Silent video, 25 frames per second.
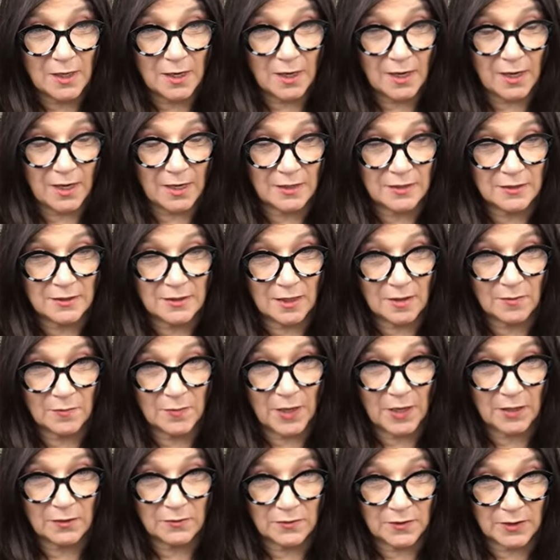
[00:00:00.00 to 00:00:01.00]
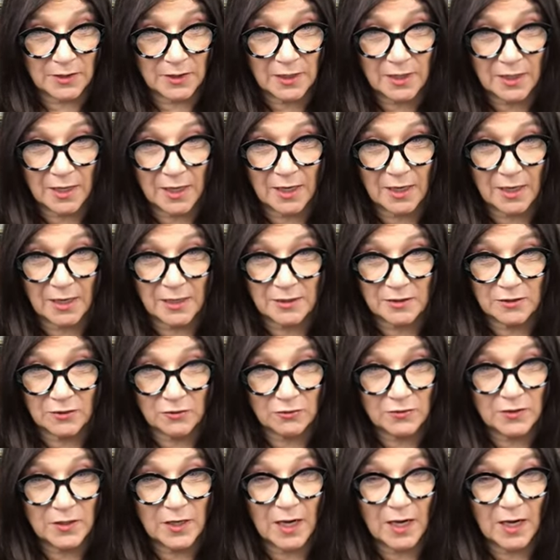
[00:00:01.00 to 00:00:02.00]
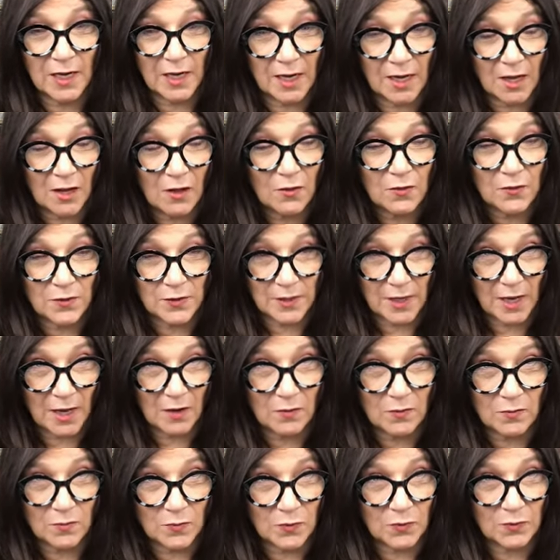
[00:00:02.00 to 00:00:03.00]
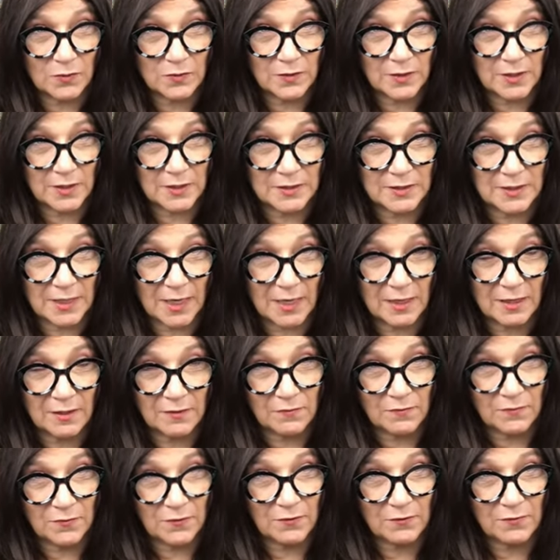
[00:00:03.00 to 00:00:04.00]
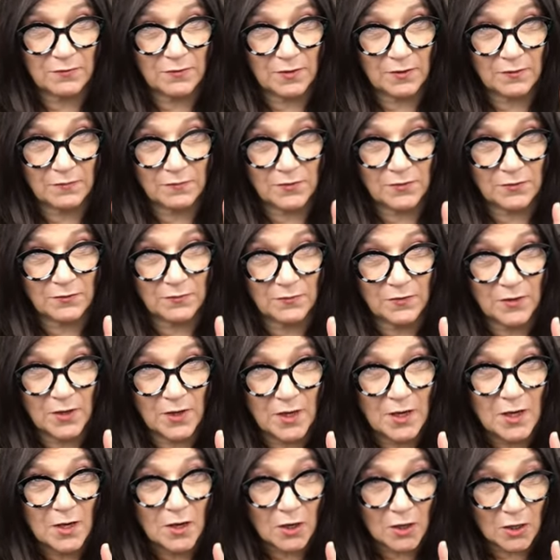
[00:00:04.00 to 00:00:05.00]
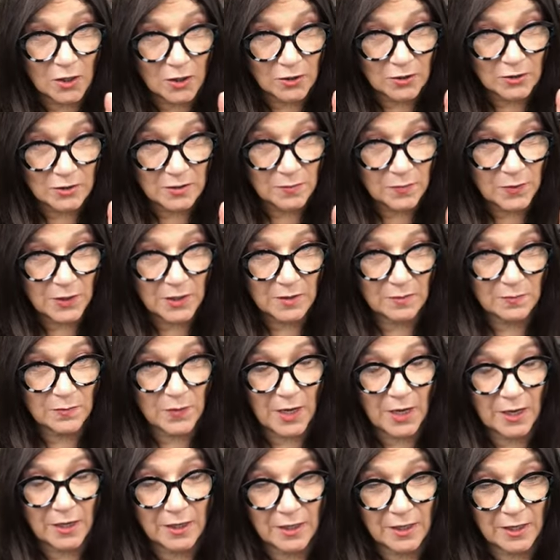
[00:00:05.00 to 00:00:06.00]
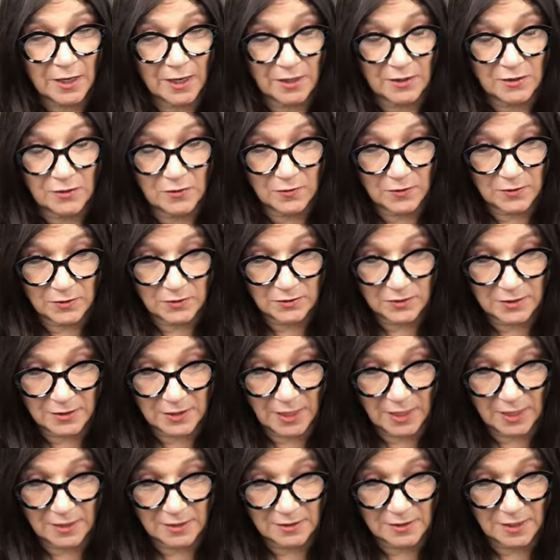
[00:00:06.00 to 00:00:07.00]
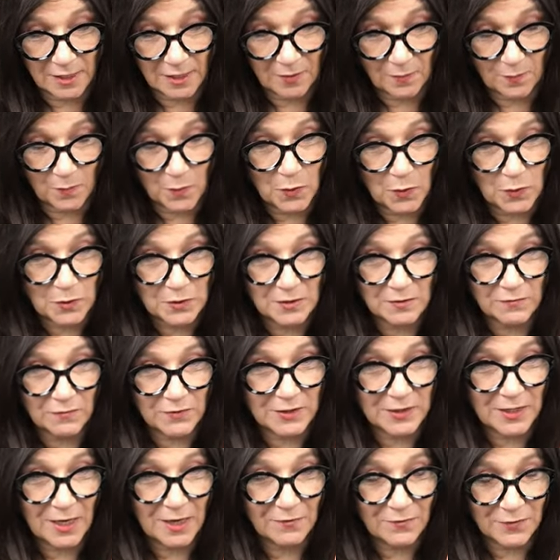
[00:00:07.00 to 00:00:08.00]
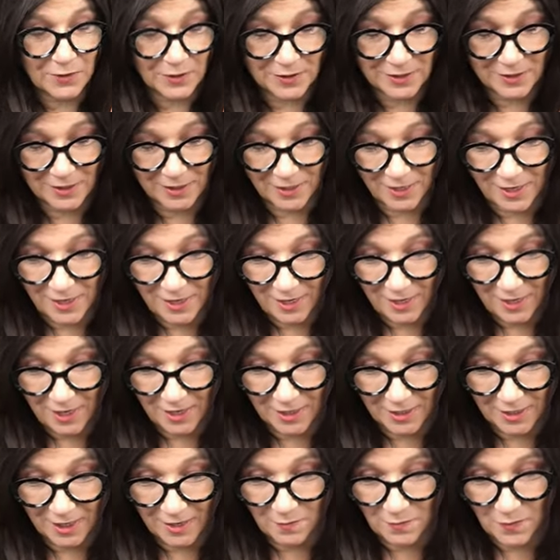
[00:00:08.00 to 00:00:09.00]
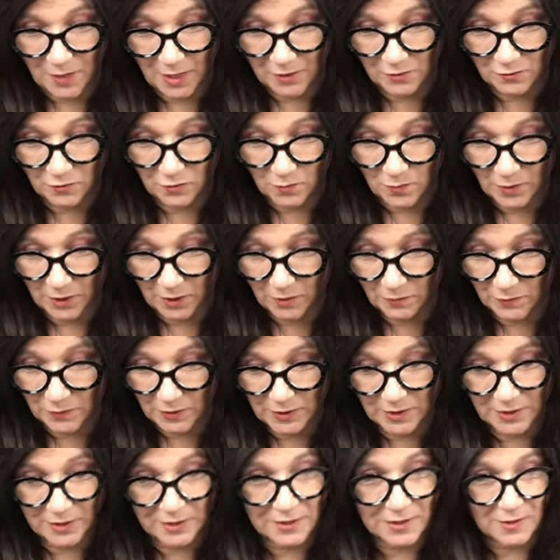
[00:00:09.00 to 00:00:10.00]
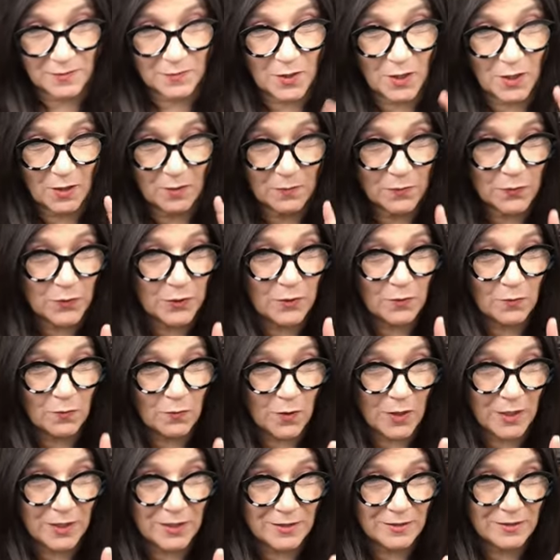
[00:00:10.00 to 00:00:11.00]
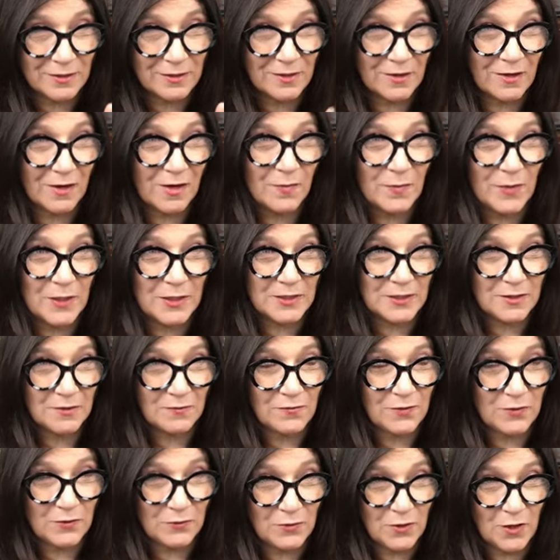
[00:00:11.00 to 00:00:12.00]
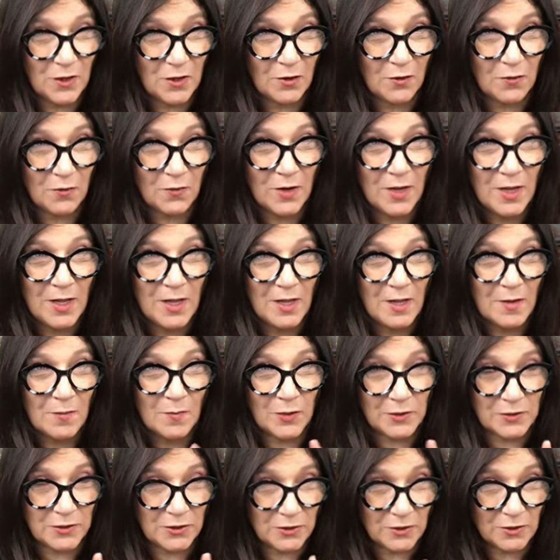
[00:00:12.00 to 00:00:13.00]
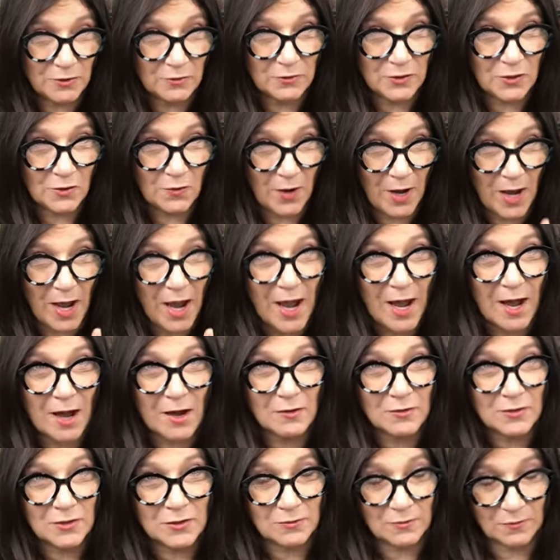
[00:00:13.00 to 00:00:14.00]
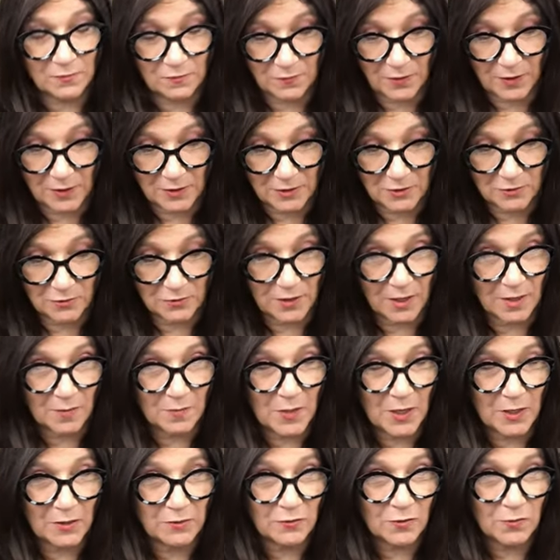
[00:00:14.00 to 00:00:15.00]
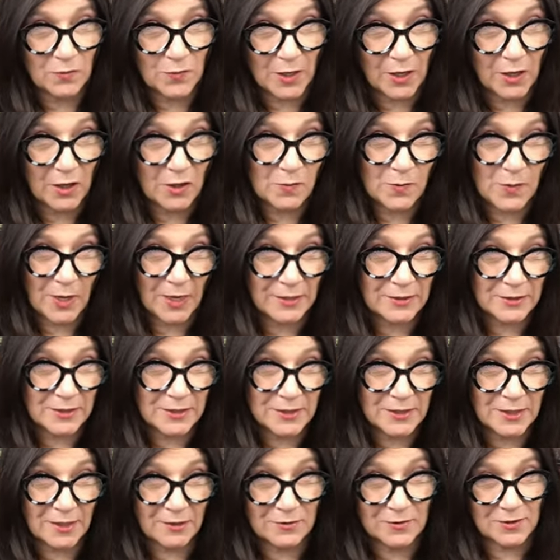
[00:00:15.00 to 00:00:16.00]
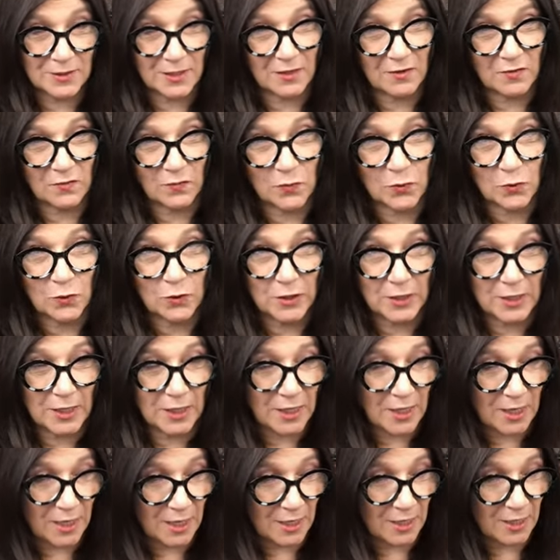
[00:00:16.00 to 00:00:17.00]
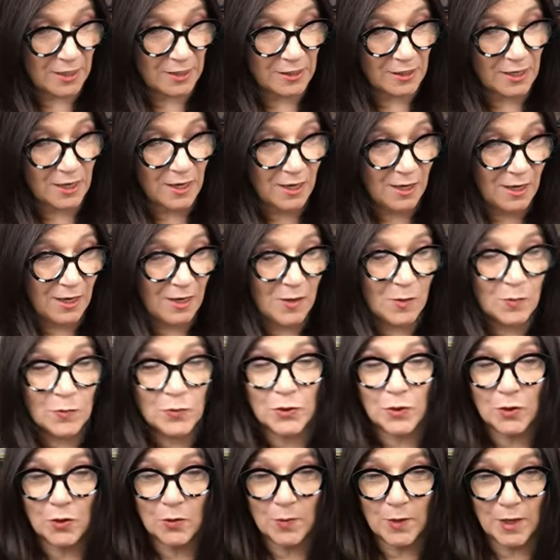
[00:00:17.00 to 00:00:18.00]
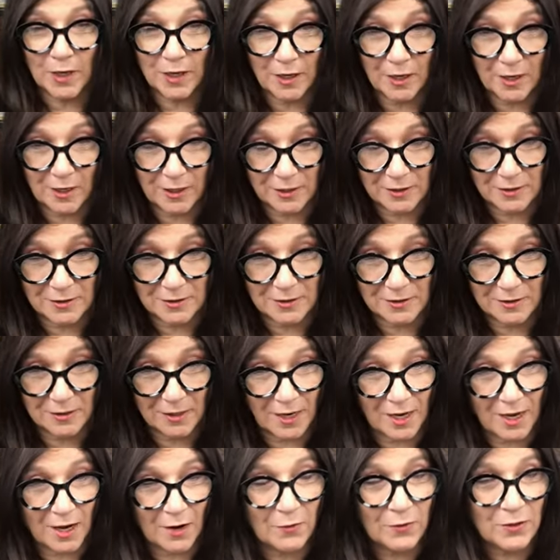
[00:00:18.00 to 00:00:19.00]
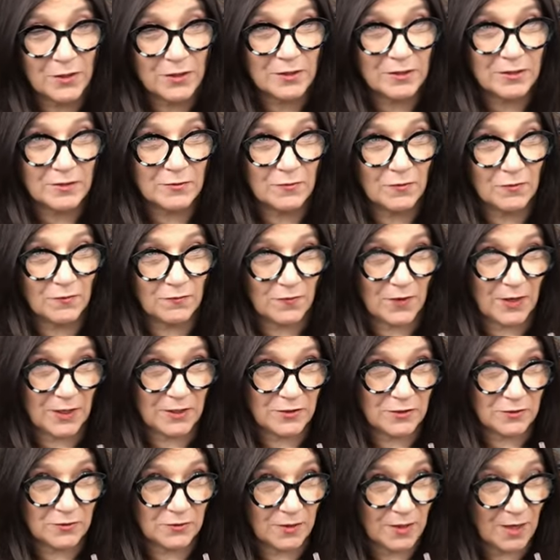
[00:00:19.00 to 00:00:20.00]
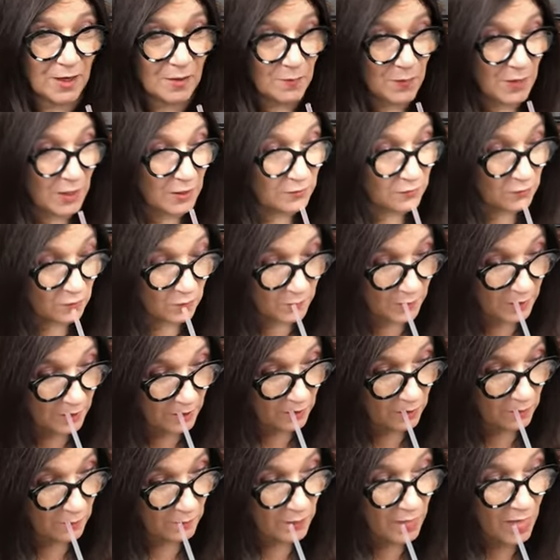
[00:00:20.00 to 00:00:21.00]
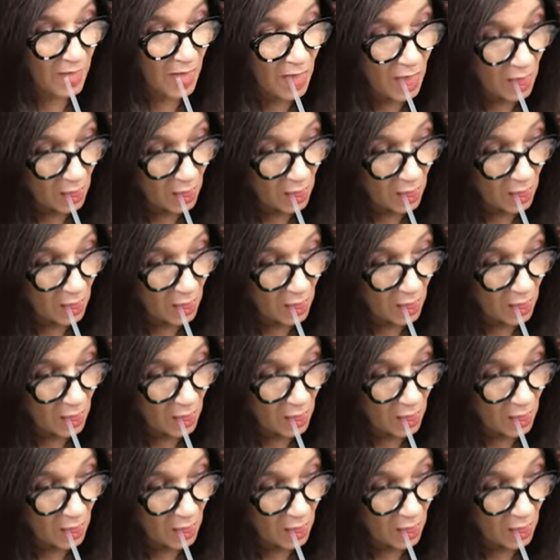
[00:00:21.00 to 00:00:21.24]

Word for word: and about the gut and your gut health and how important is that if you if you've heard a bit about it and you understand that most of us have a, a, gut microbiome that needs some help put a one in the comments if you know but you don't know how to affect your gut microbiome out of, outside of putting in probiotics how are you going to affect your gut microbiome